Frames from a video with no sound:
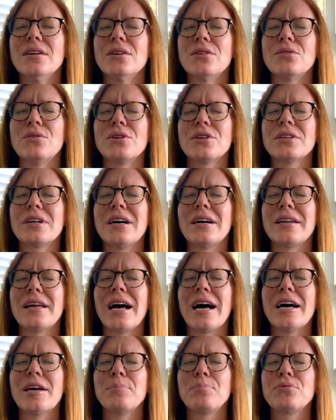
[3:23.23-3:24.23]
Lord God,
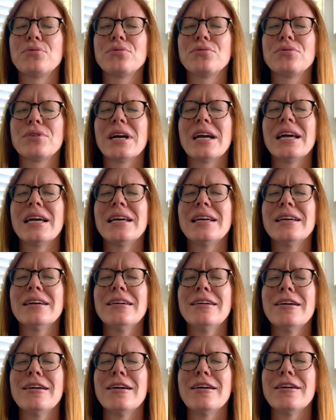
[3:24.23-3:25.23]
I
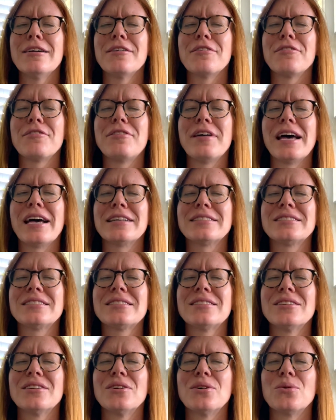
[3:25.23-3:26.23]
pray
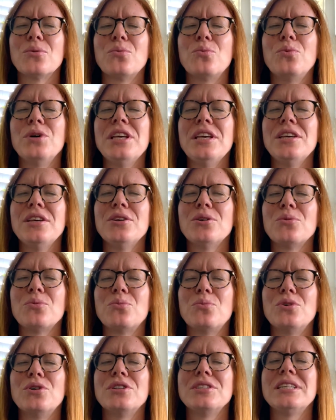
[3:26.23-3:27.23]
that we
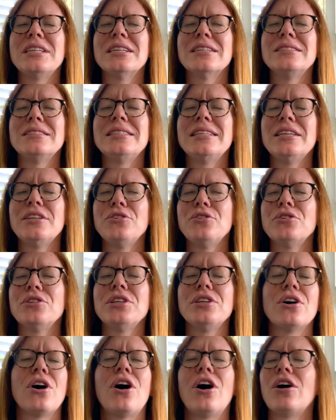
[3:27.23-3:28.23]
would
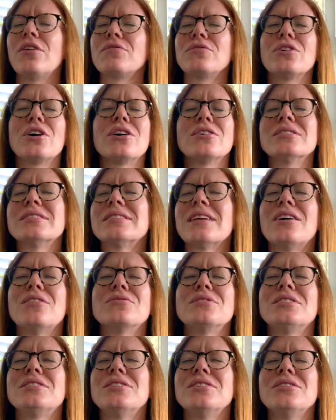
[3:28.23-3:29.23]
continually offer
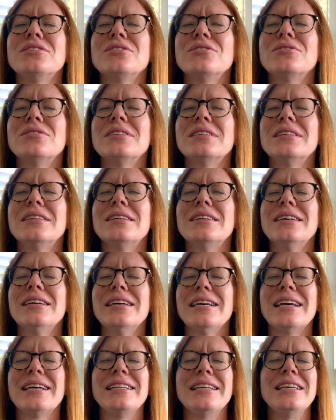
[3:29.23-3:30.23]
ourselves to you
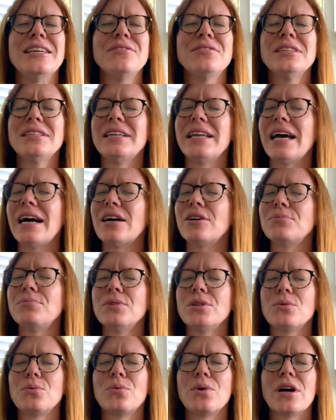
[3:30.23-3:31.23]
and even now,
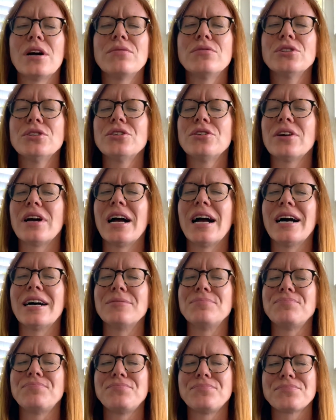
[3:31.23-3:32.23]
wherever you're at,